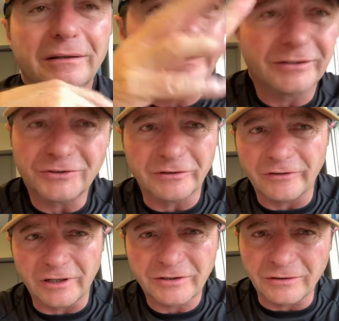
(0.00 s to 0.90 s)
They serve
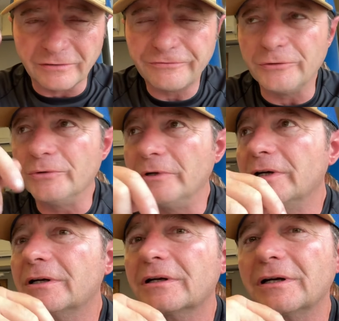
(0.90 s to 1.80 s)
excellent food.
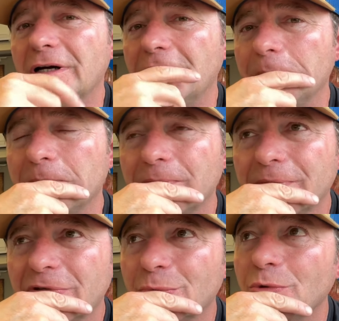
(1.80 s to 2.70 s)
Um,
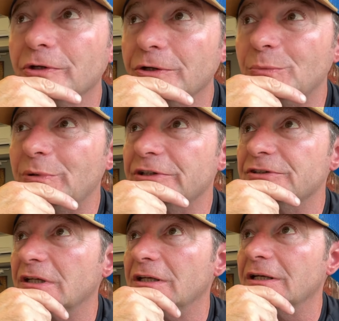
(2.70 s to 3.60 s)
it's a really good place
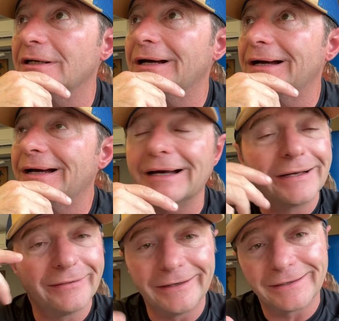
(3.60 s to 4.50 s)
to eat. I
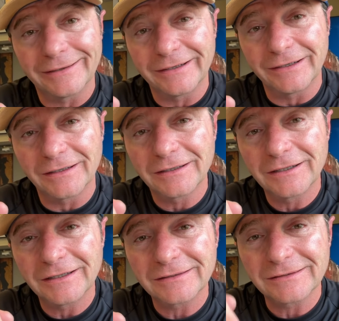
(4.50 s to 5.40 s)
like it here.
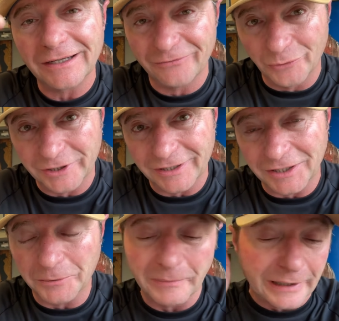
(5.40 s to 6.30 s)
I've wanted to
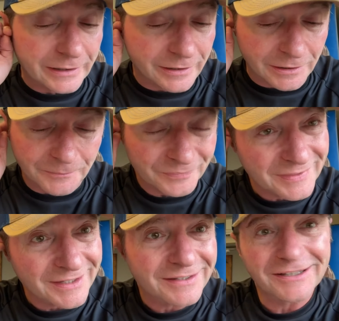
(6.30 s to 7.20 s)
get back here.
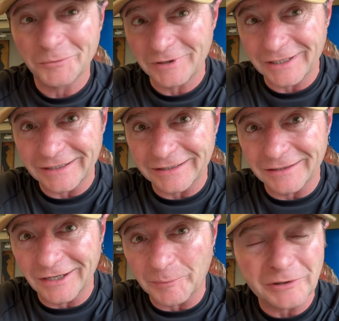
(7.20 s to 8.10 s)
I'm glad I had
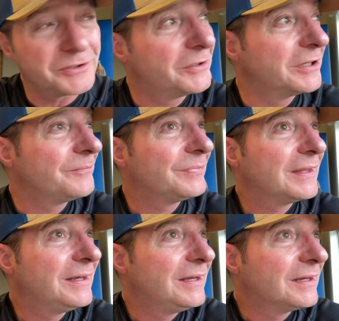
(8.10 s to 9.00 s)
the opportunity.
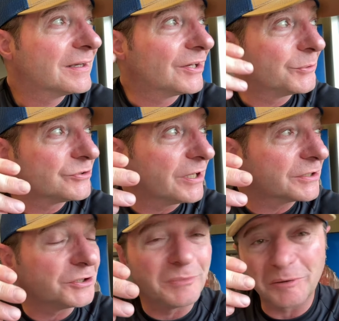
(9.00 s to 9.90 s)
And it was
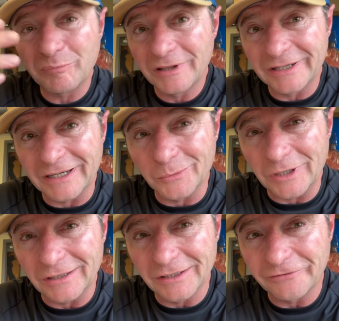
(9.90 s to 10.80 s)
actually my plan when
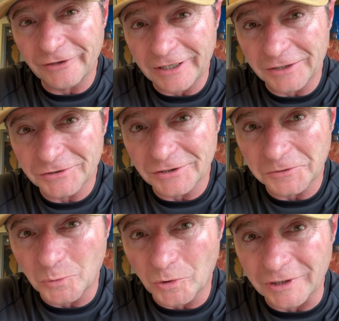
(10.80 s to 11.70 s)
I left the house
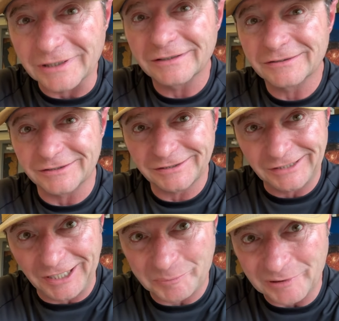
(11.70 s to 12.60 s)
this morning to
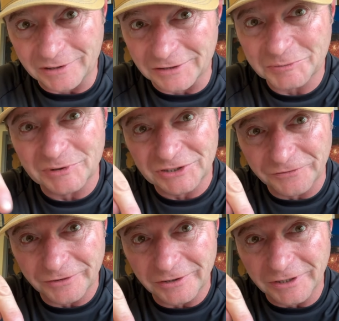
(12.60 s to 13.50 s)
stop here
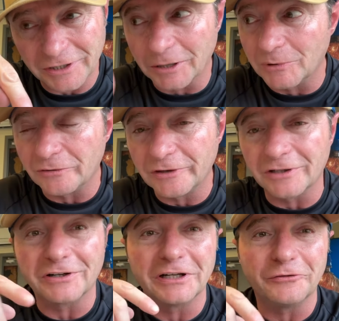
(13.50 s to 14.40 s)
specifically to come over here
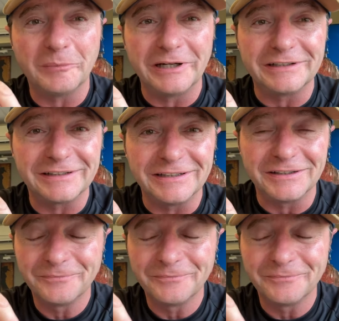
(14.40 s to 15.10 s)
and have a bite to eat